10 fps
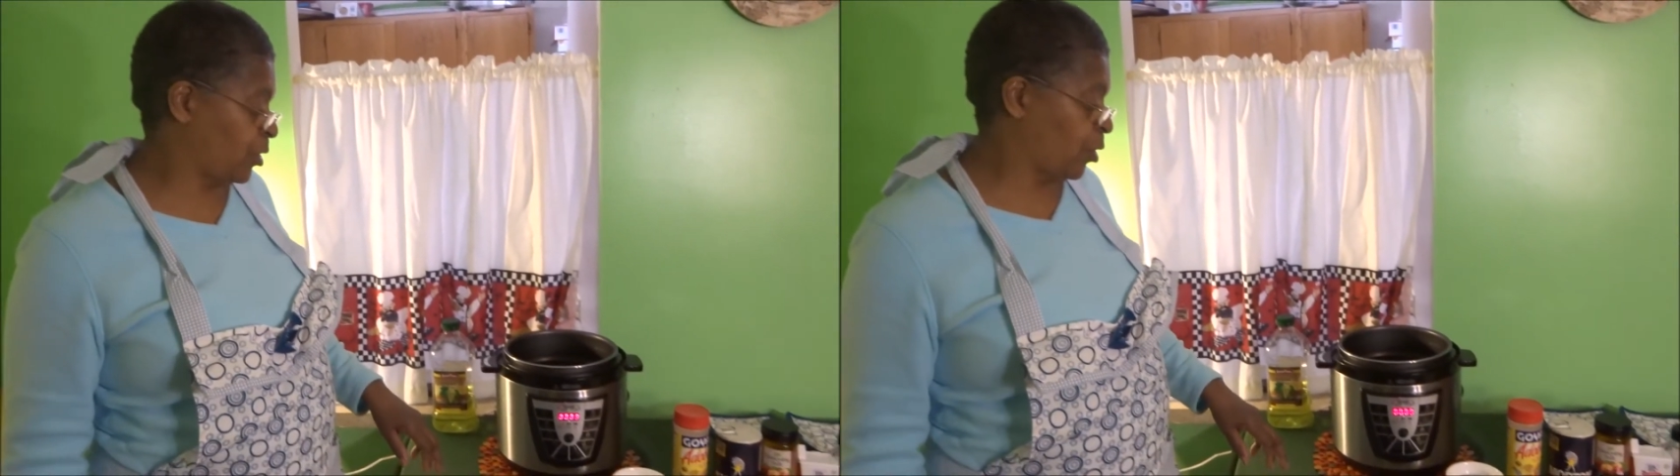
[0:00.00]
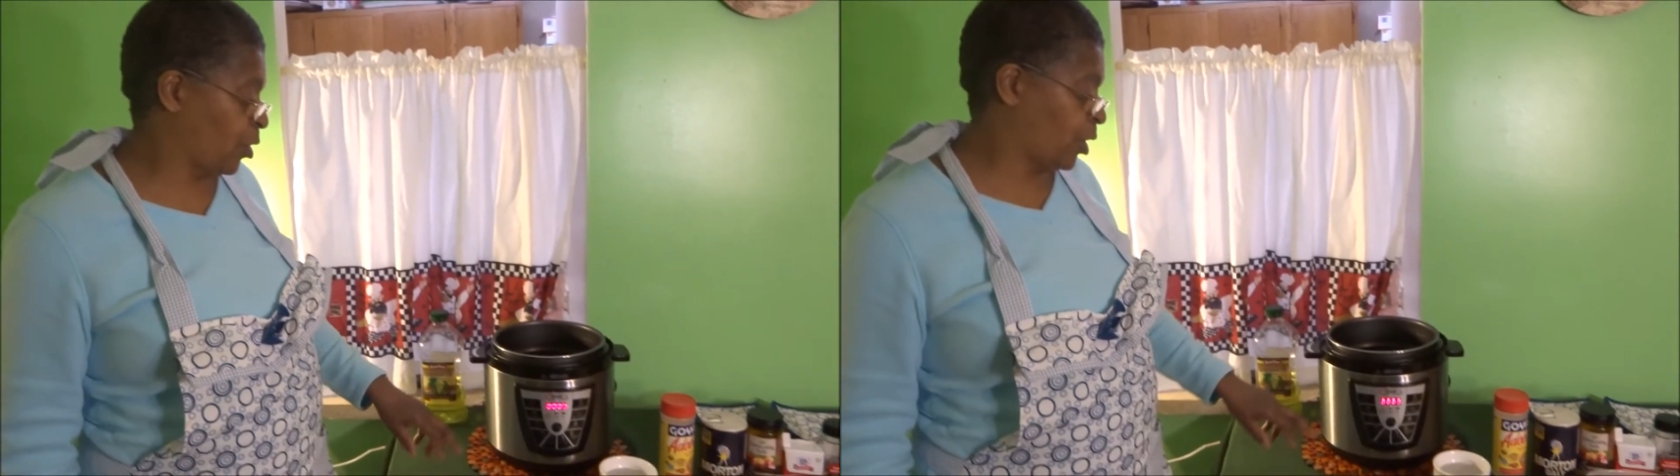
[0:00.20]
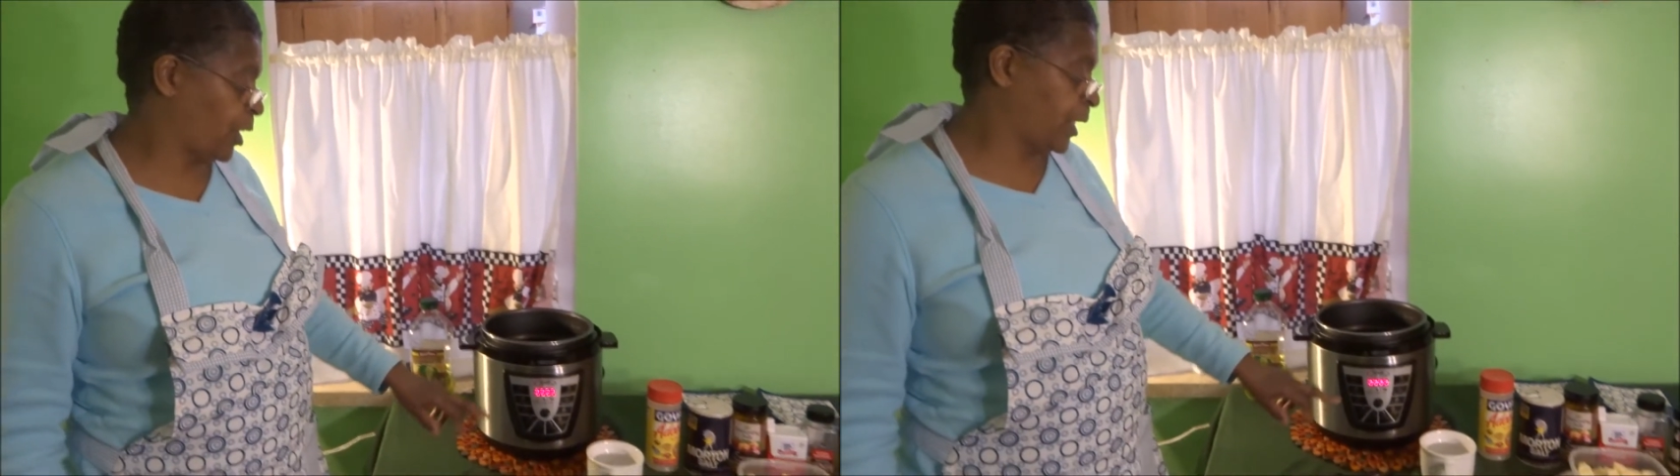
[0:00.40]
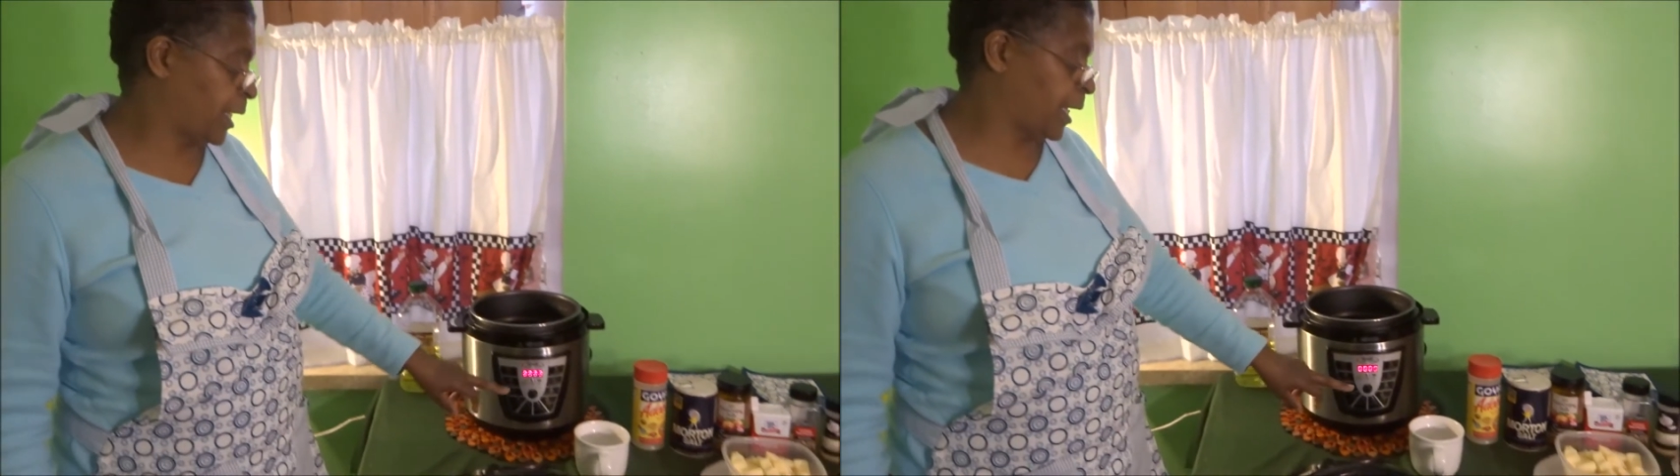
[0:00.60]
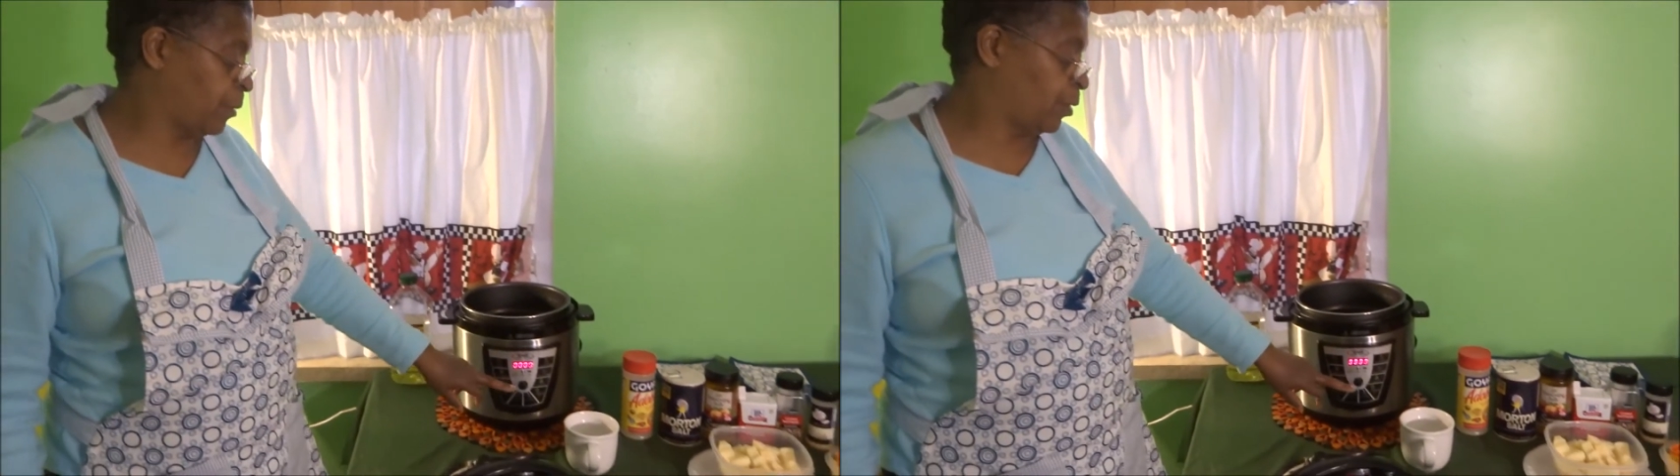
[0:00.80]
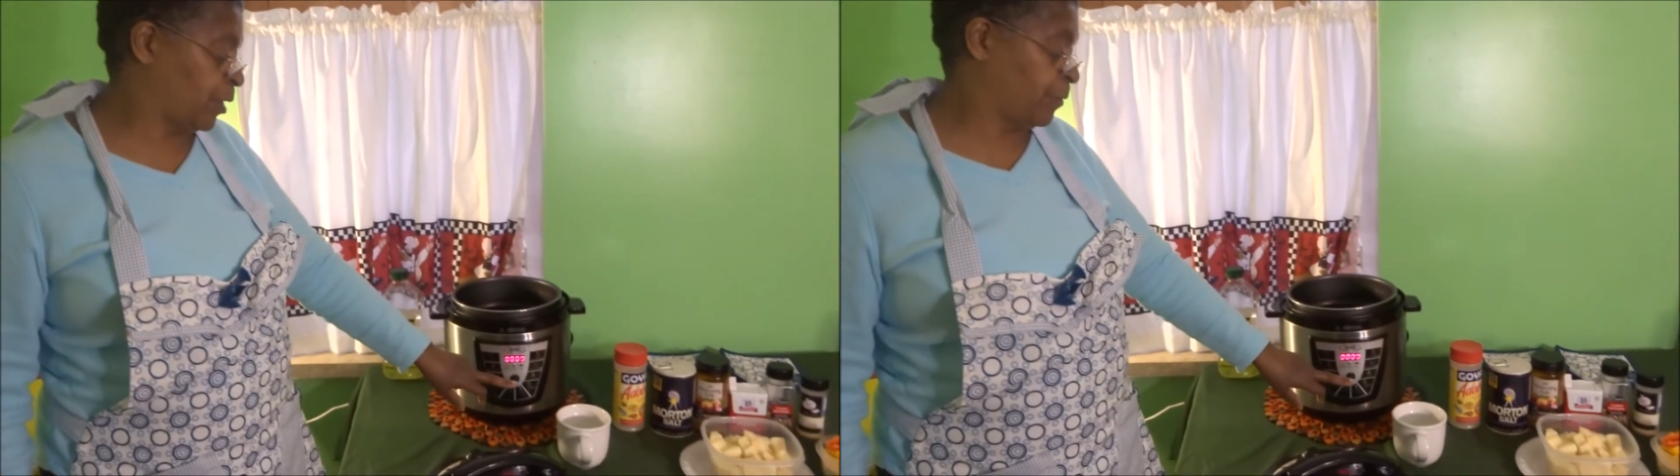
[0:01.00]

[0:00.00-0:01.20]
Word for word: on, and I wanna